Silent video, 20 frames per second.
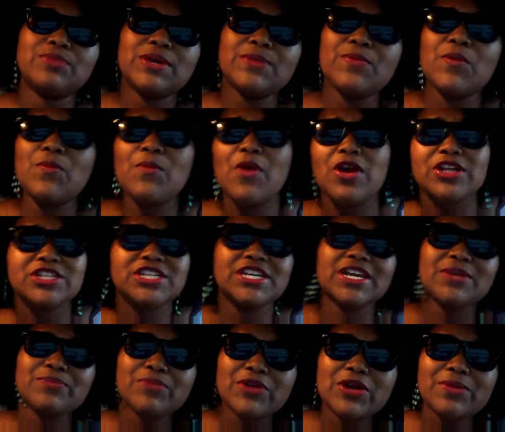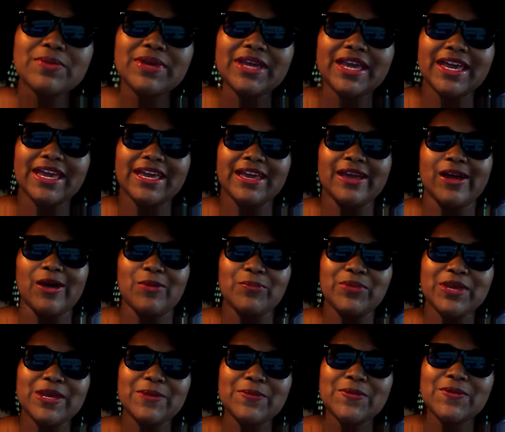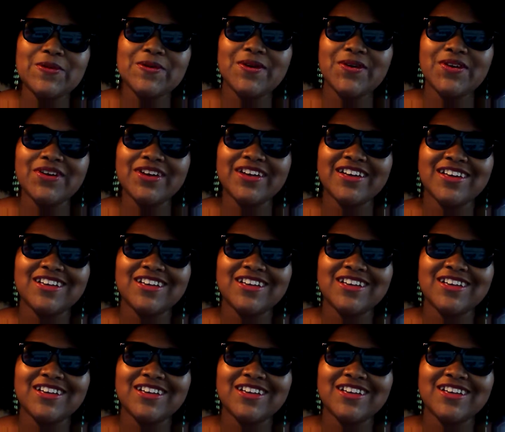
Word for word: people marching in Birmingham. People.